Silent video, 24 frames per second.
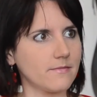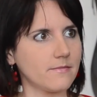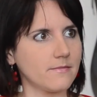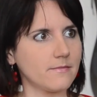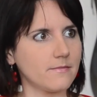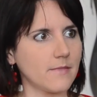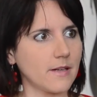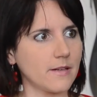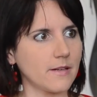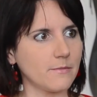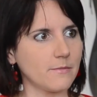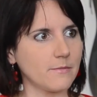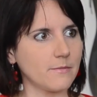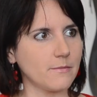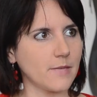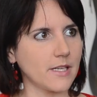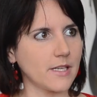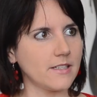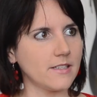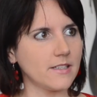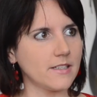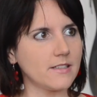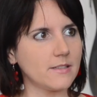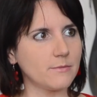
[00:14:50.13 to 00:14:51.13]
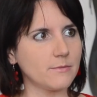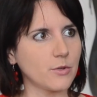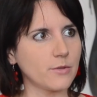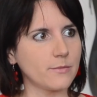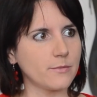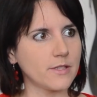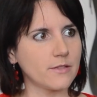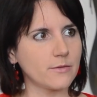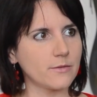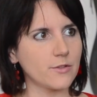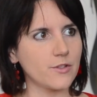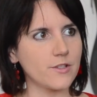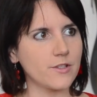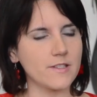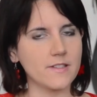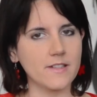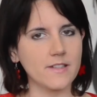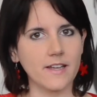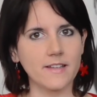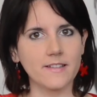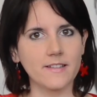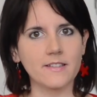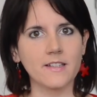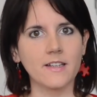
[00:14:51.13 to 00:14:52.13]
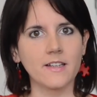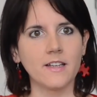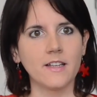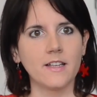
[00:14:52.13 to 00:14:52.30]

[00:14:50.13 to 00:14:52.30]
my money at the moment, which is nice.